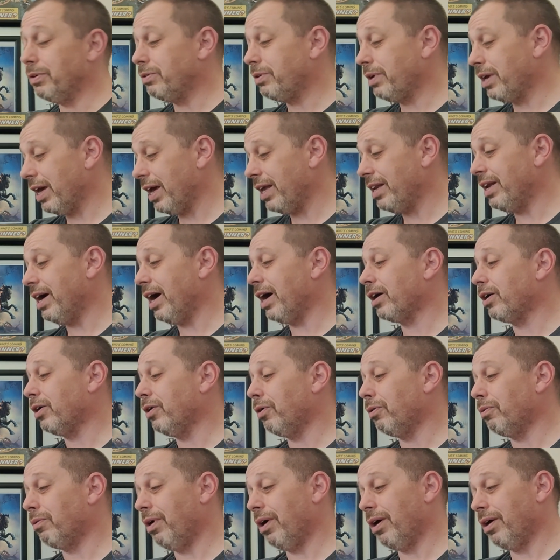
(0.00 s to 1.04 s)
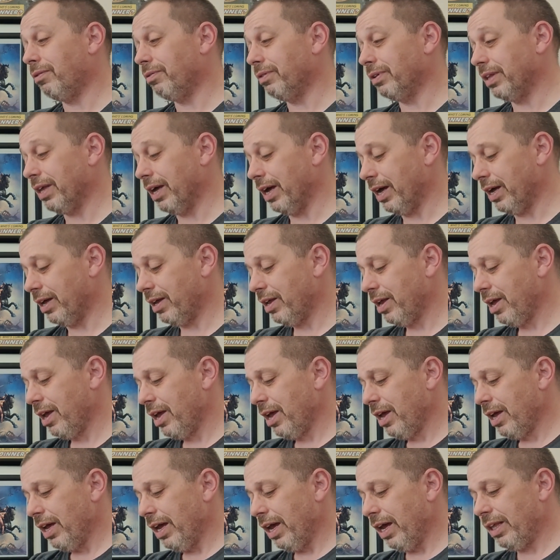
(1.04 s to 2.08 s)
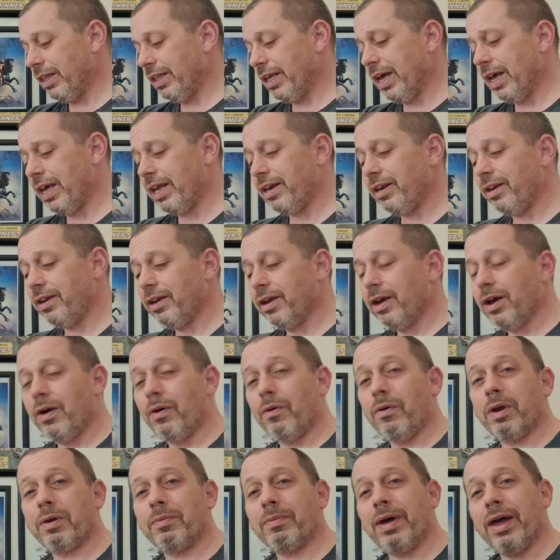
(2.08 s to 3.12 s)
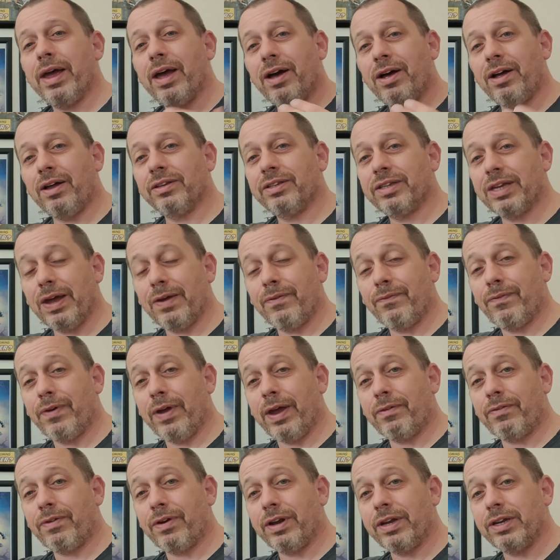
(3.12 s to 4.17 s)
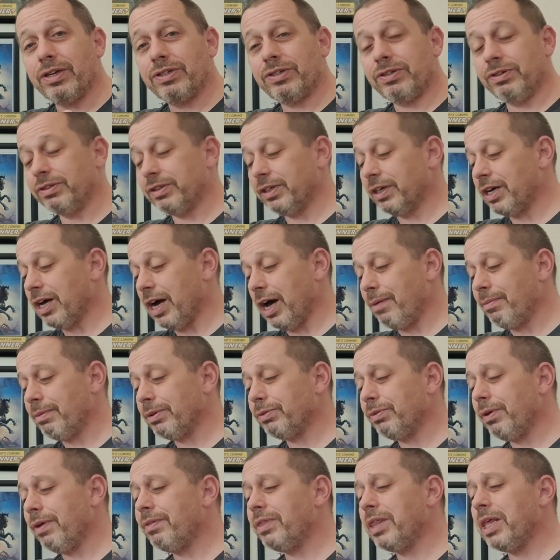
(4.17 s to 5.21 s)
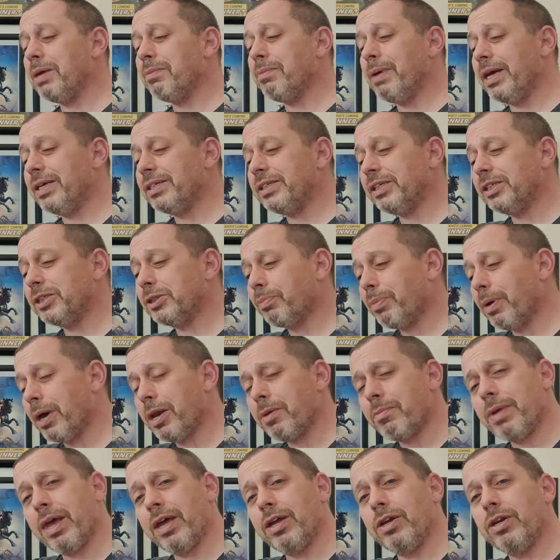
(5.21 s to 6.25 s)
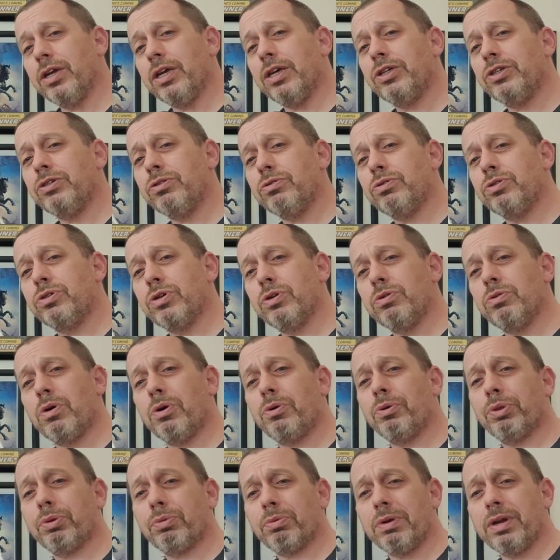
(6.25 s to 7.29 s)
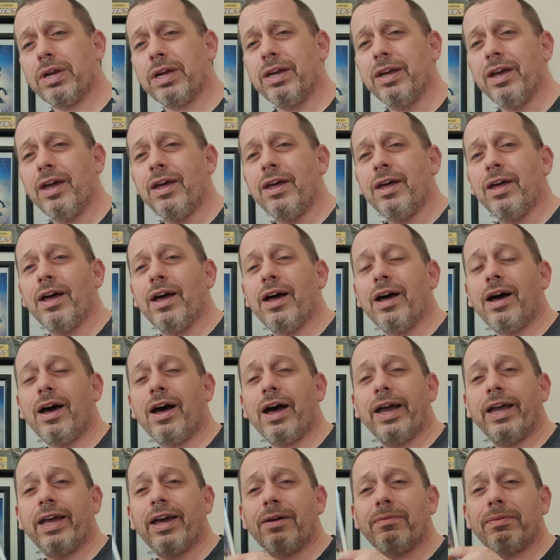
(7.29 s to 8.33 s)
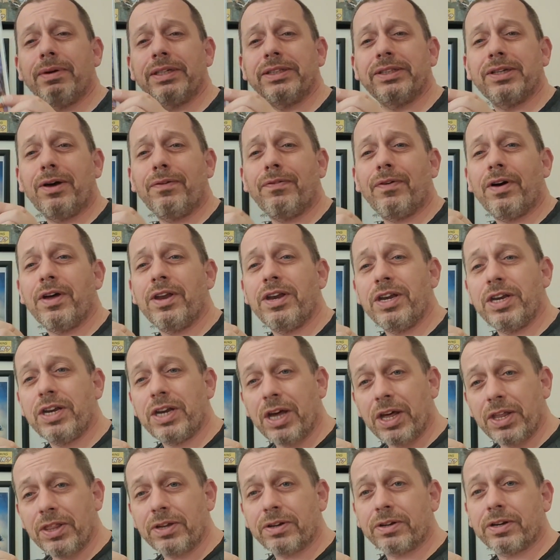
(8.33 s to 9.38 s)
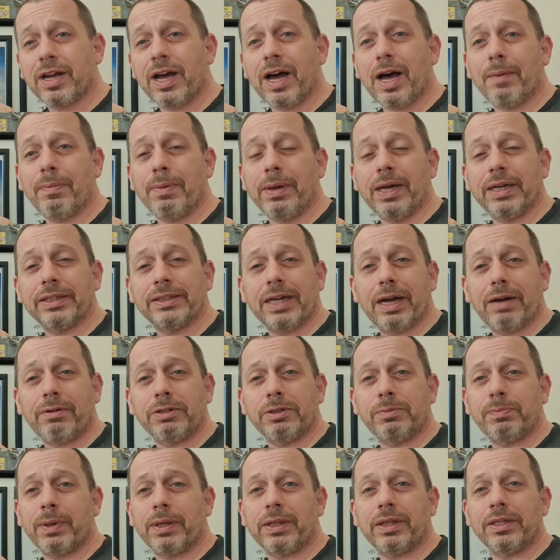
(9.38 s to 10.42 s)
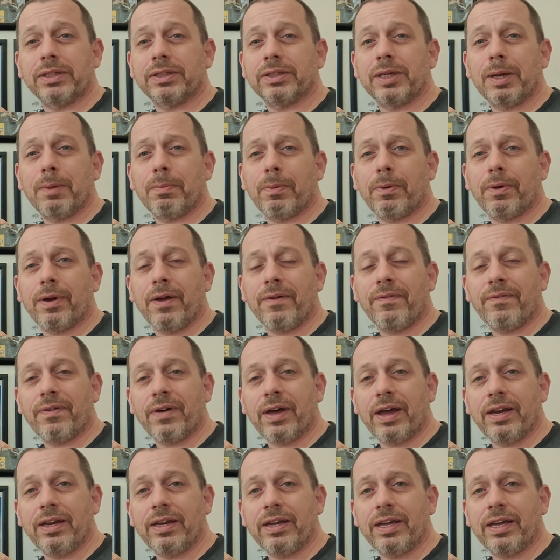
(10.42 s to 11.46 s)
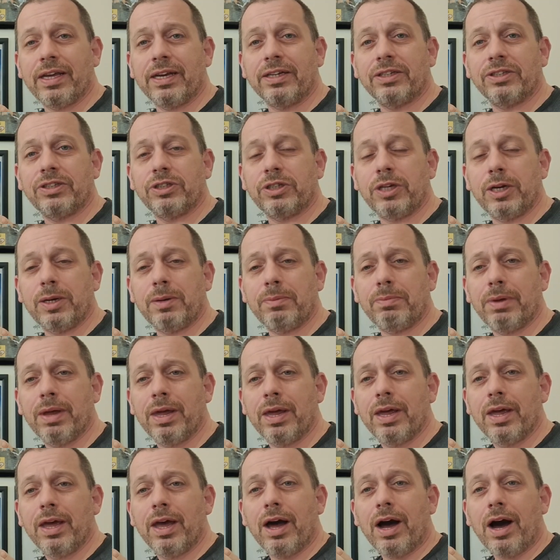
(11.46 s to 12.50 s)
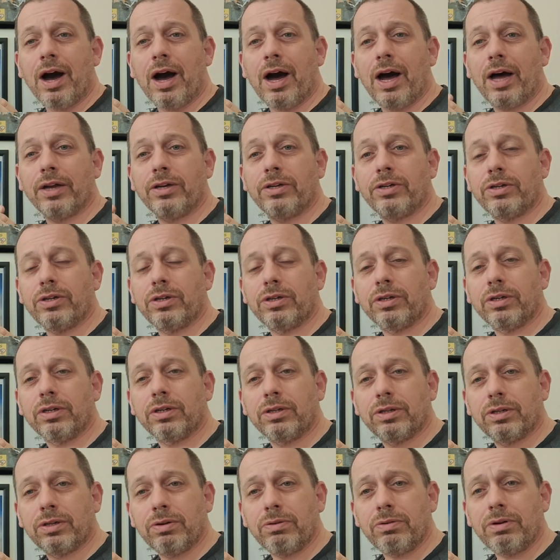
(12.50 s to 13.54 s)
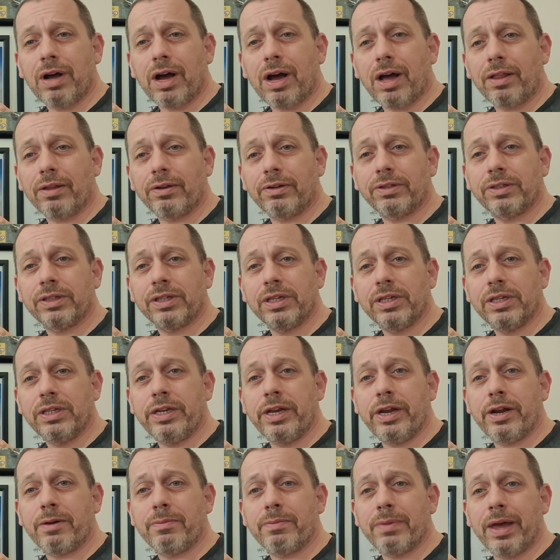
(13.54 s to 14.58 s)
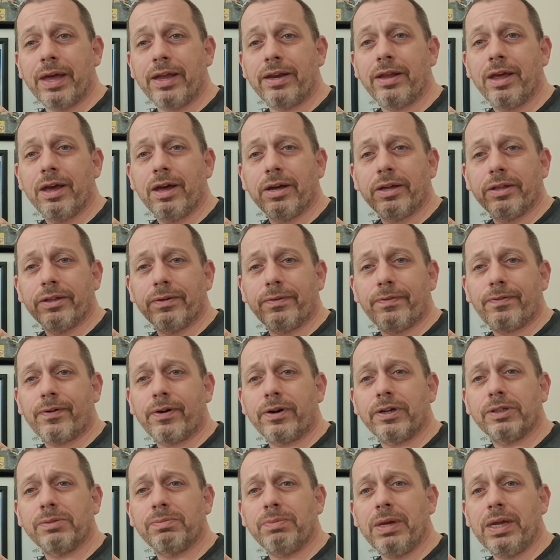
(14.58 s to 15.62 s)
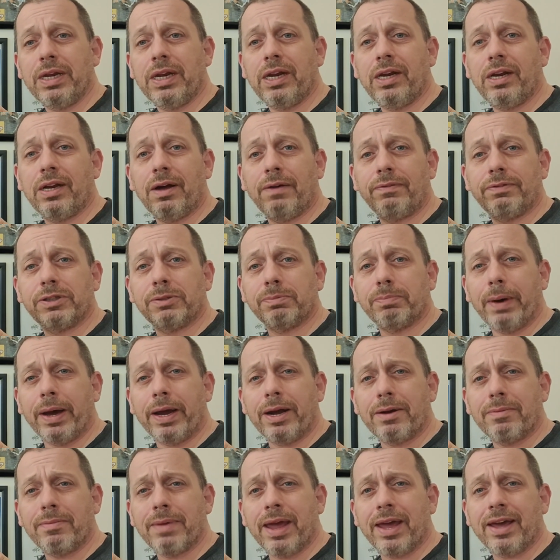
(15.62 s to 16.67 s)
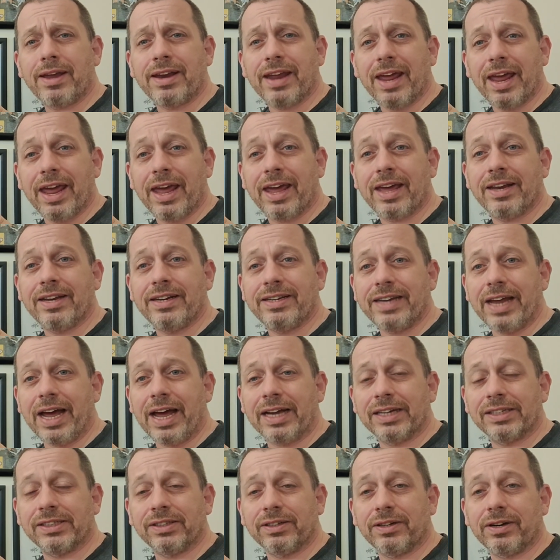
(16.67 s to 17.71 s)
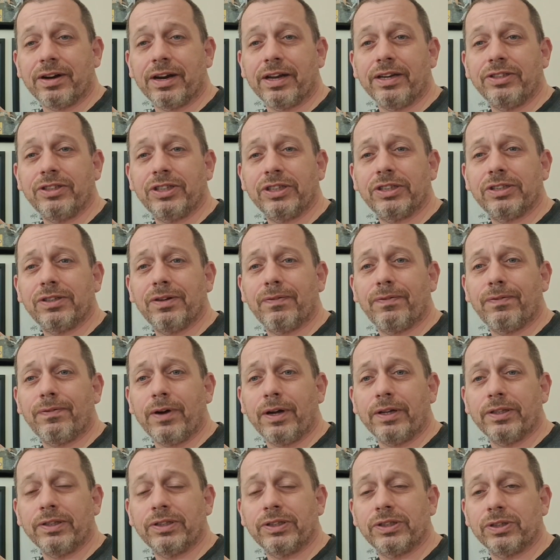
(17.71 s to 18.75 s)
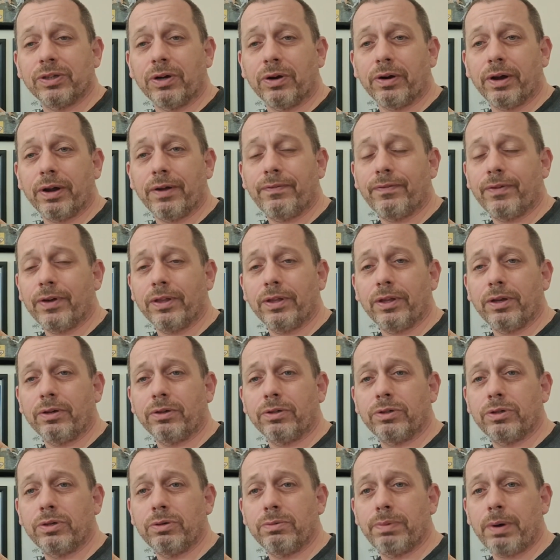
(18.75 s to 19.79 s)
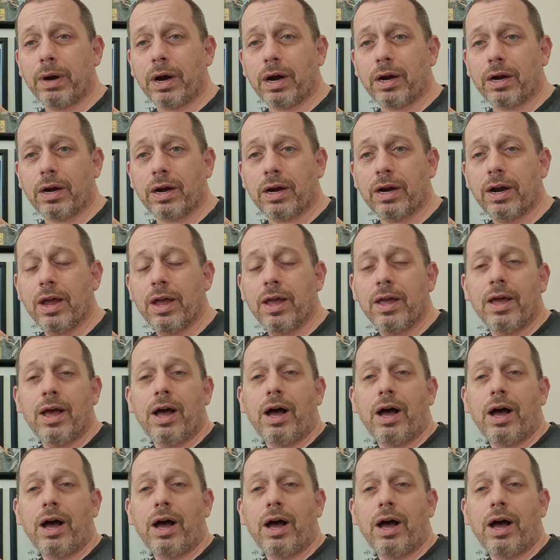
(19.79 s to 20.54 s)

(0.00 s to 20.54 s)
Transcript: I mean, you cannot go wrong with that. And then, one of my all-time favorite issues in comics, we have The Amazing Spider-Man, issue 203. I got myself another copy because I always pick this up when I find it and it's cheap. $2, near mint. The first meeting of Spider-Man and Dazzler, and just a fun story, fun little 2-parter.